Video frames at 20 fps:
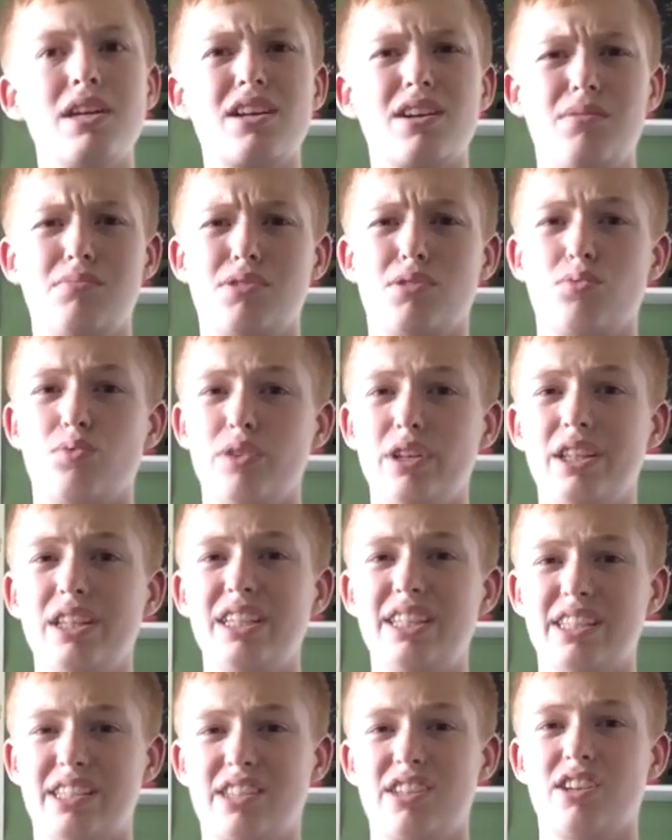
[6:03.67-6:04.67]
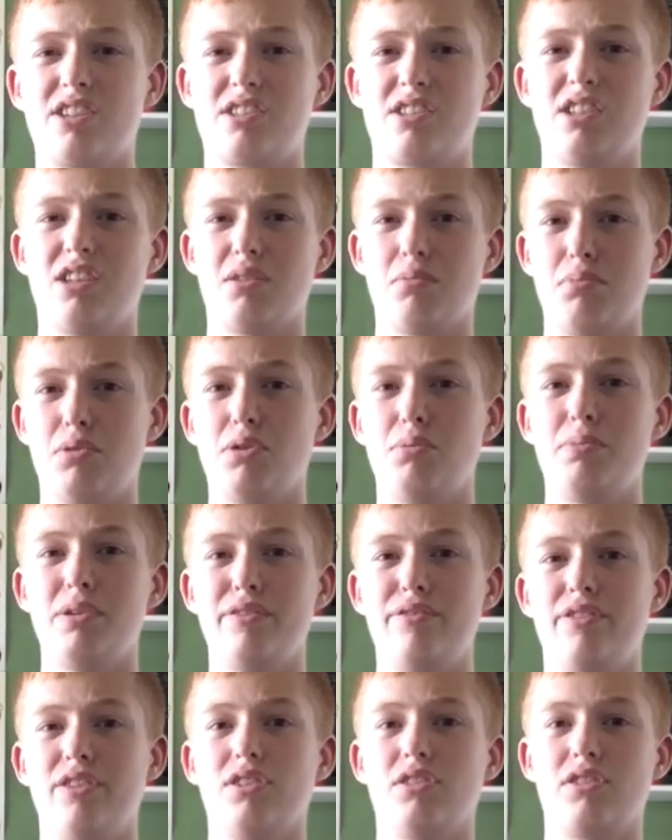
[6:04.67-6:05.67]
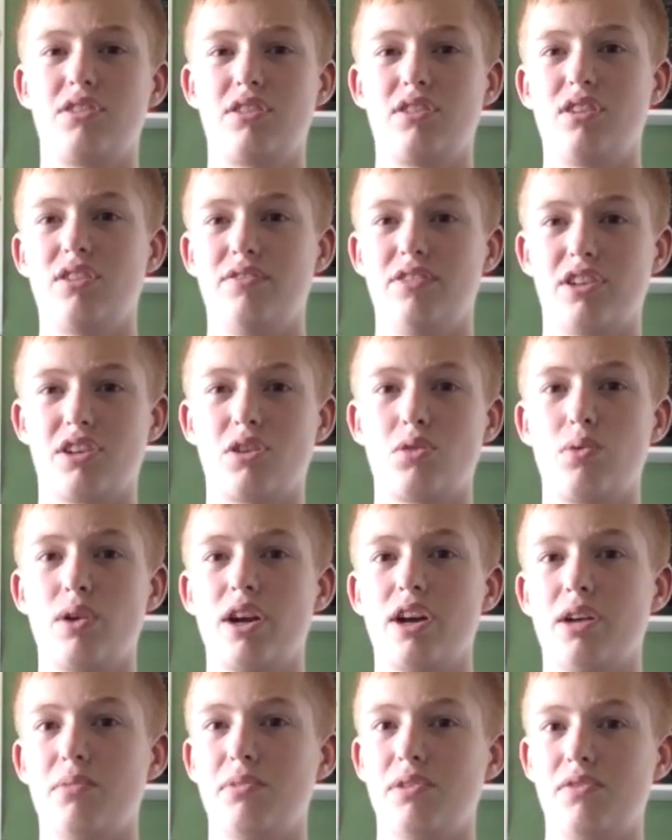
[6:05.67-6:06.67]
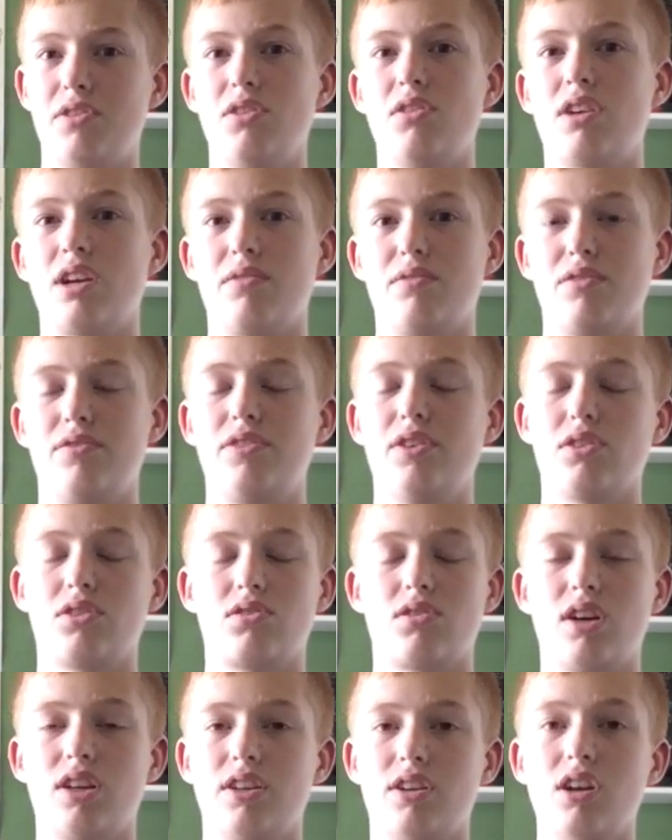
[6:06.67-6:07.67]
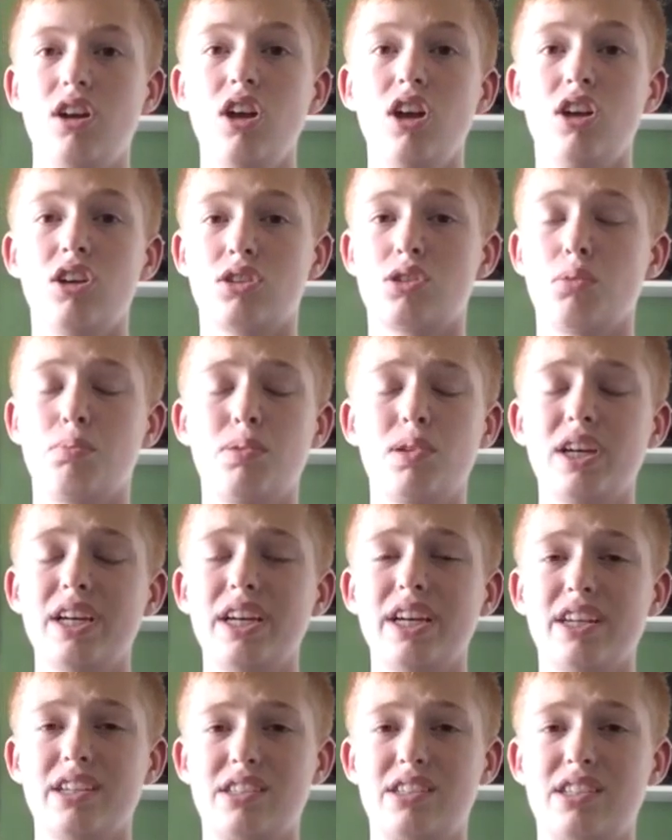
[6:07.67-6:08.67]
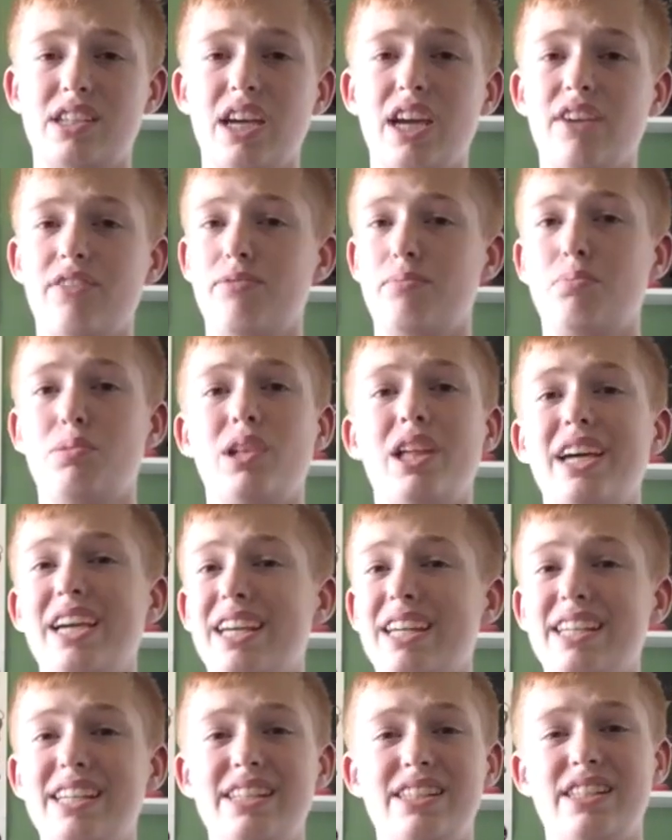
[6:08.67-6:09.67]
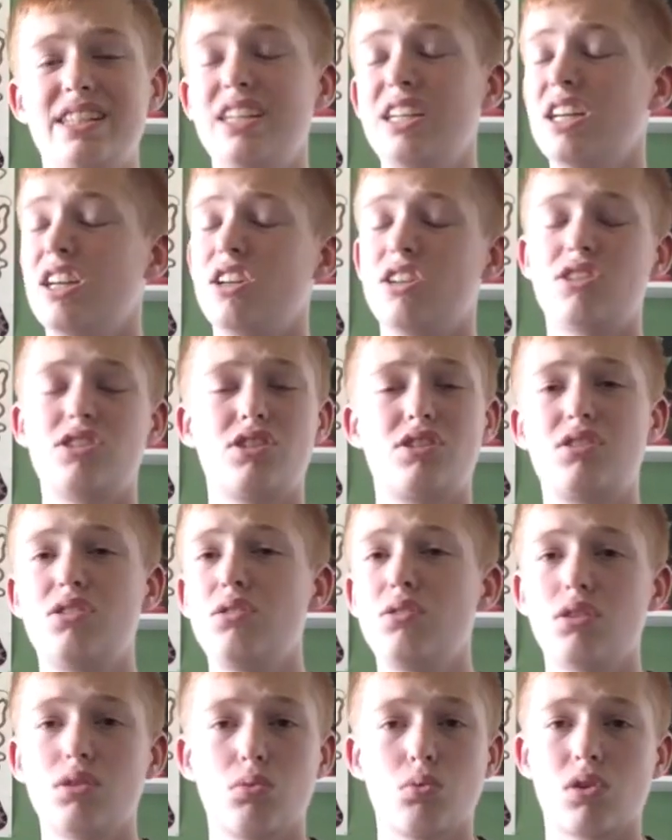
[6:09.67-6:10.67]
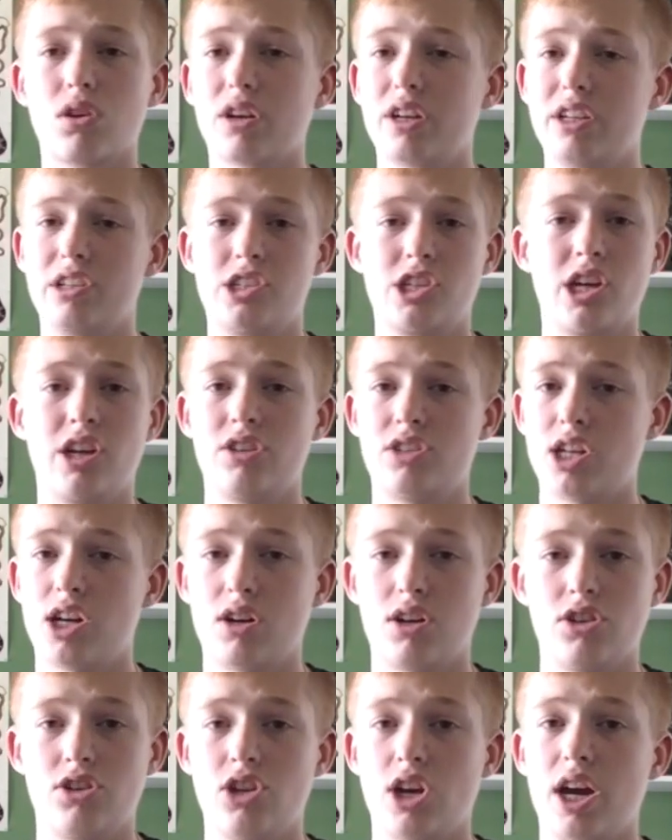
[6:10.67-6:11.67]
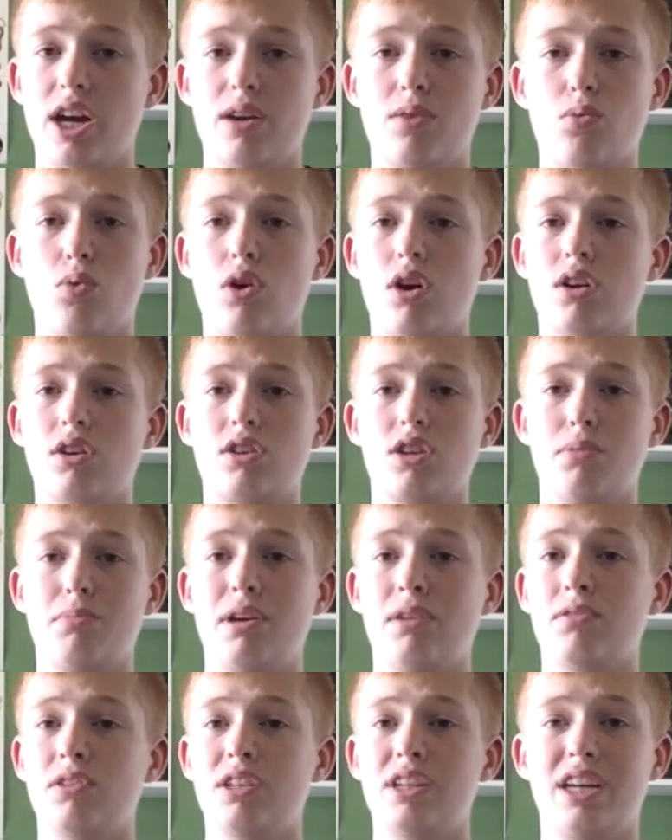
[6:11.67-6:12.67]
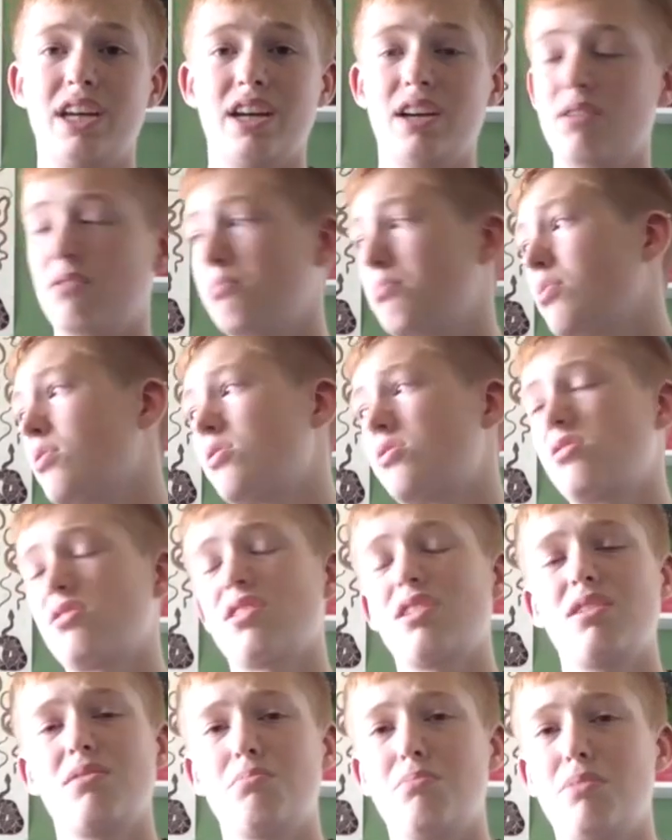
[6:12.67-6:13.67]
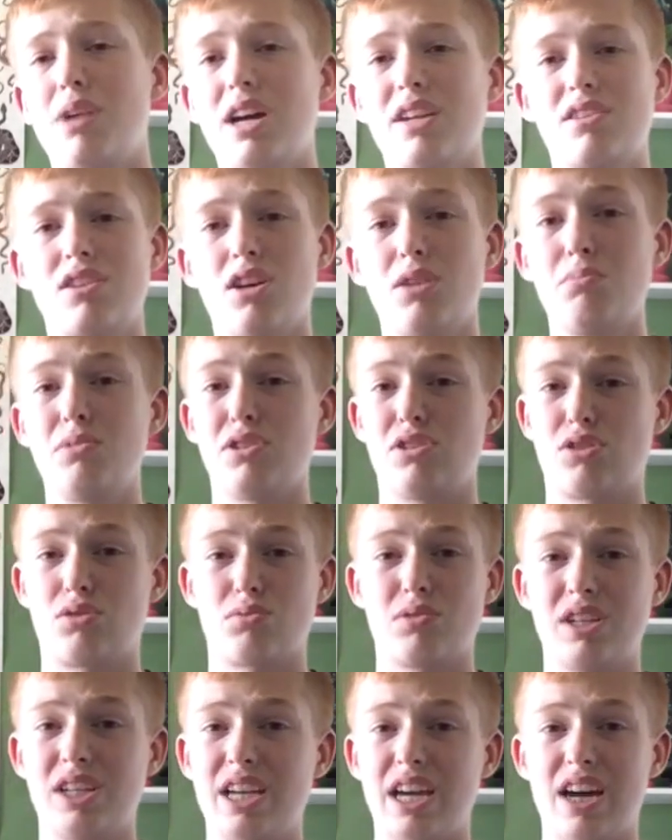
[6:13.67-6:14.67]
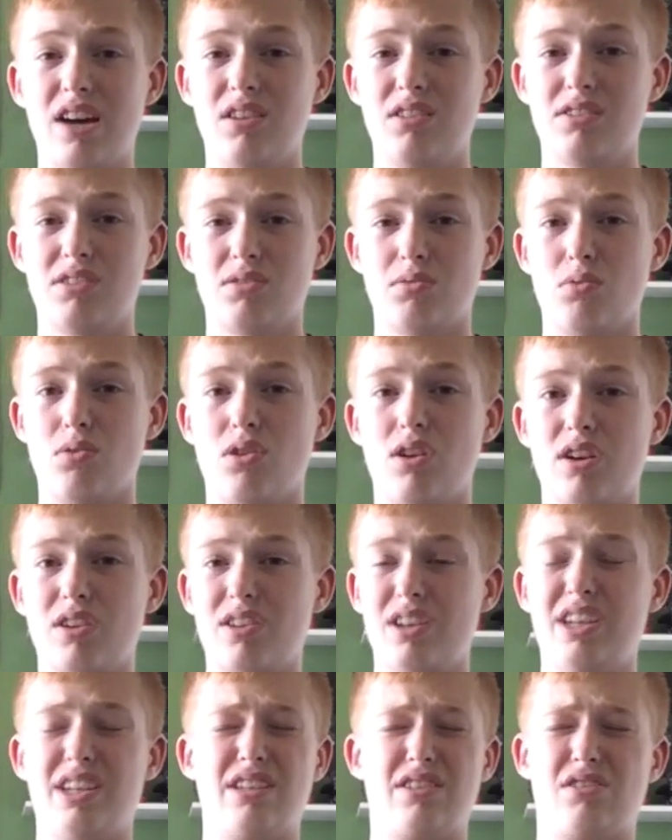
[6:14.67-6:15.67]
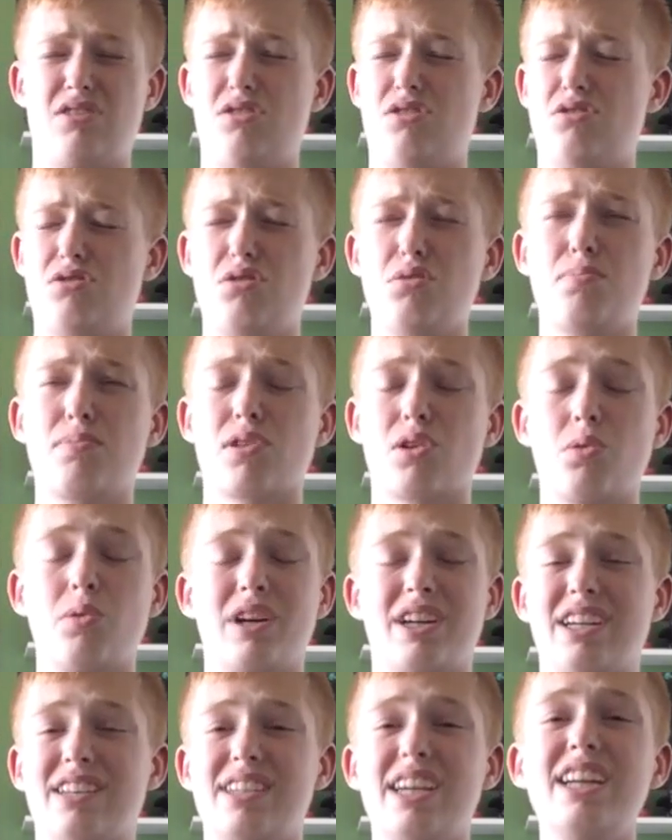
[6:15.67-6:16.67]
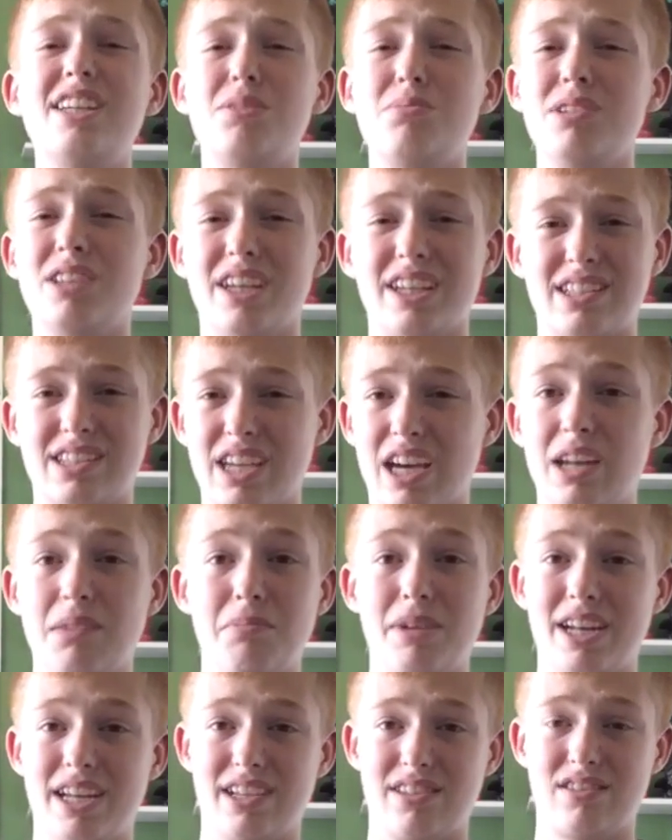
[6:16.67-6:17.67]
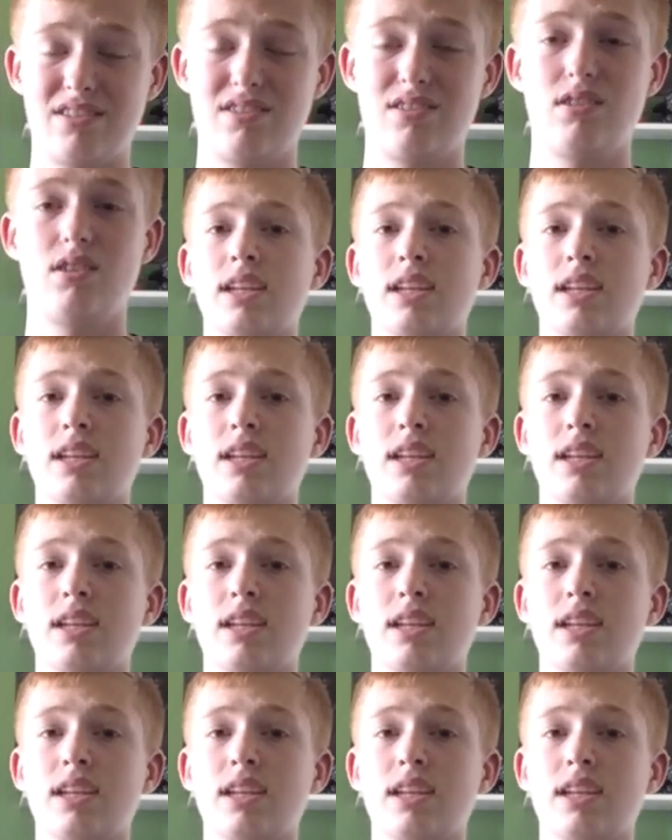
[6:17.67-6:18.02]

becomes a really disgusting poopy filth of an aquarium if you don't have a filter on there. So play it safe, play it easy, just do the work and change out a giant water tub every day. Personally, my tub is 3 gallons of water and it's super quick. It takes me like 10 minutes.